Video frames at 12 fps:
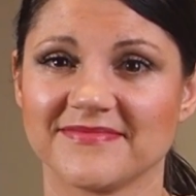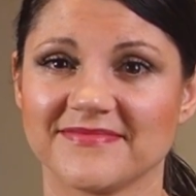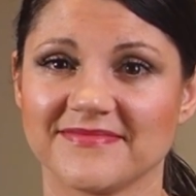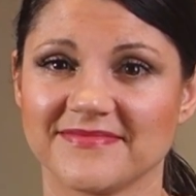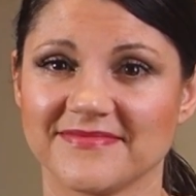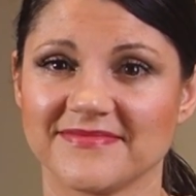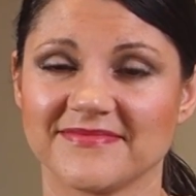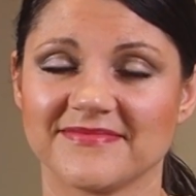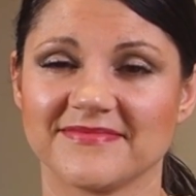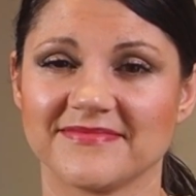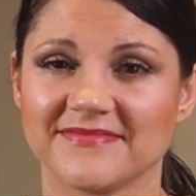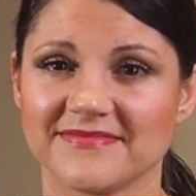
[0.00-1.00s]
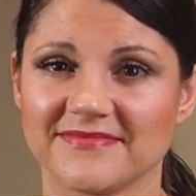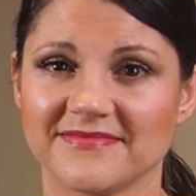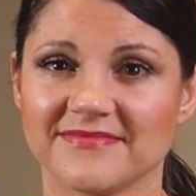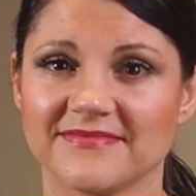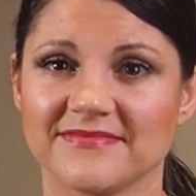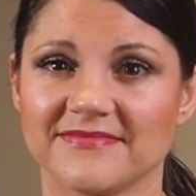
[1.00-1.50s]

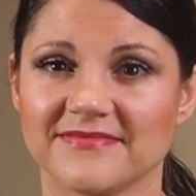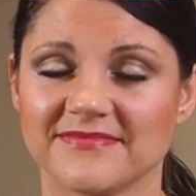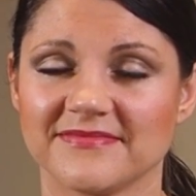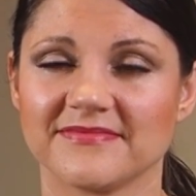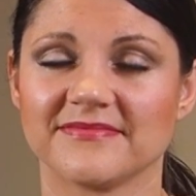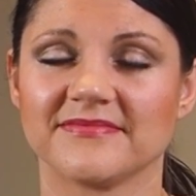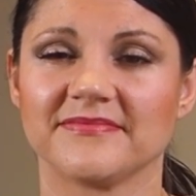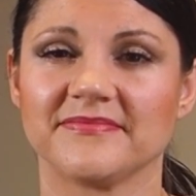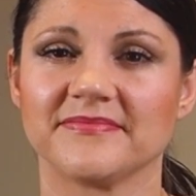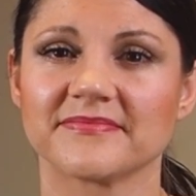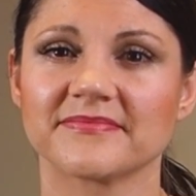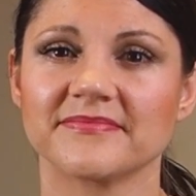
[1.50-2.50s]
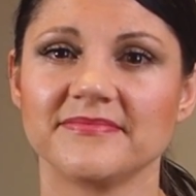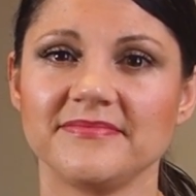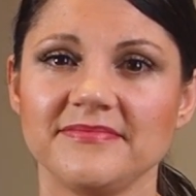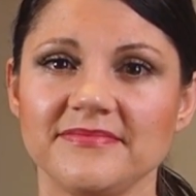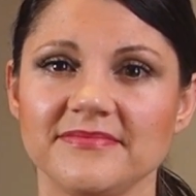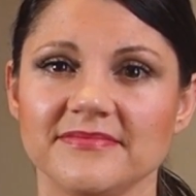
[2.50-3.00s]

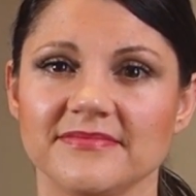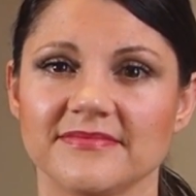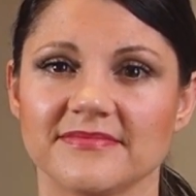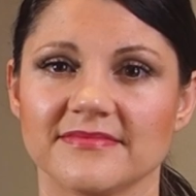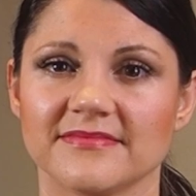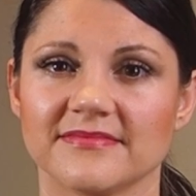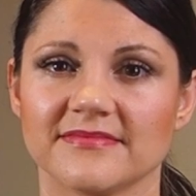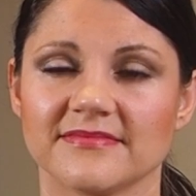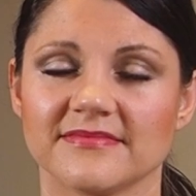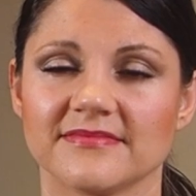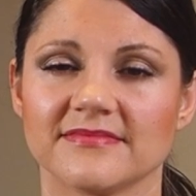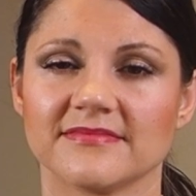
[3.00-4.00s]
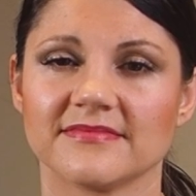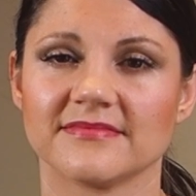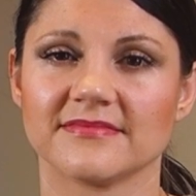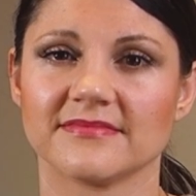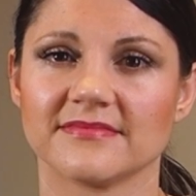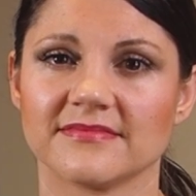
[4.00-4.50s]

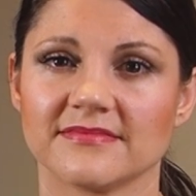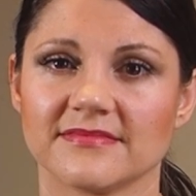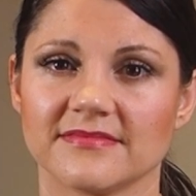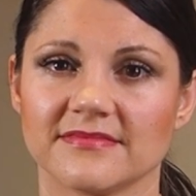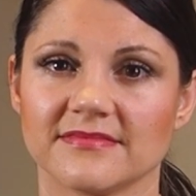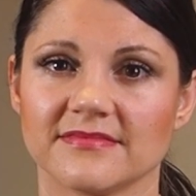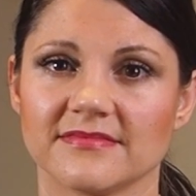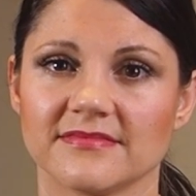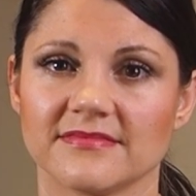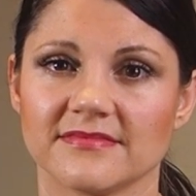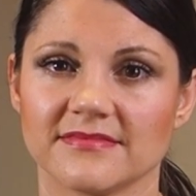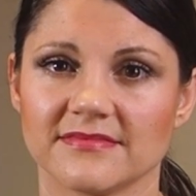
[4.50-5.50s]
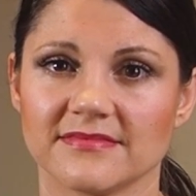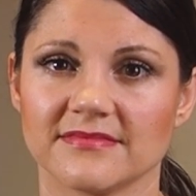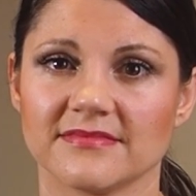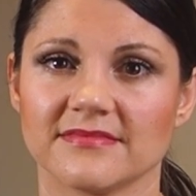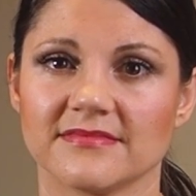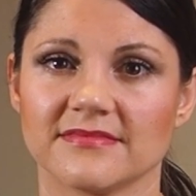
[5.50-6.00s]

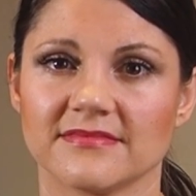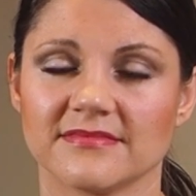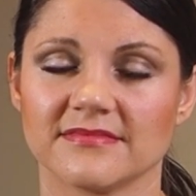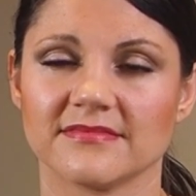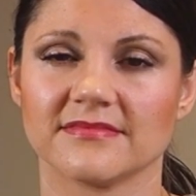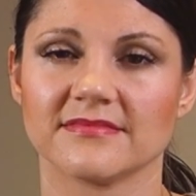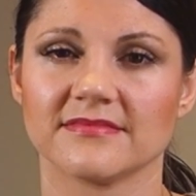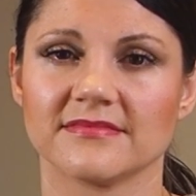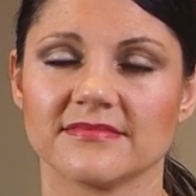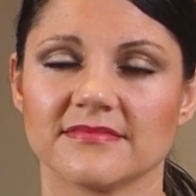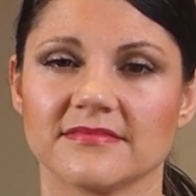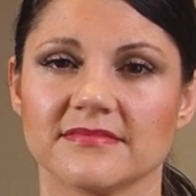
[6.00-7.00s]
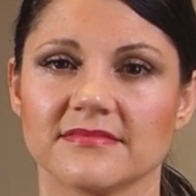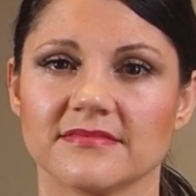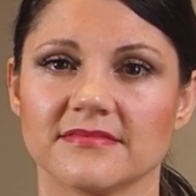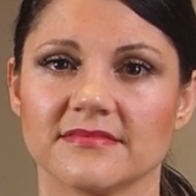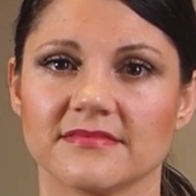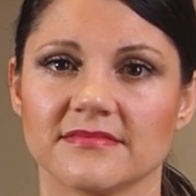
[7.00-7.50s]

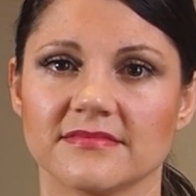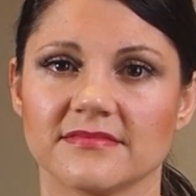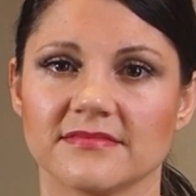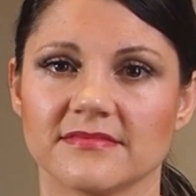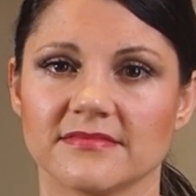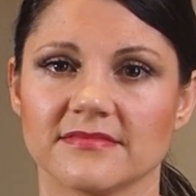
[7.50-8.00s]
[no speech]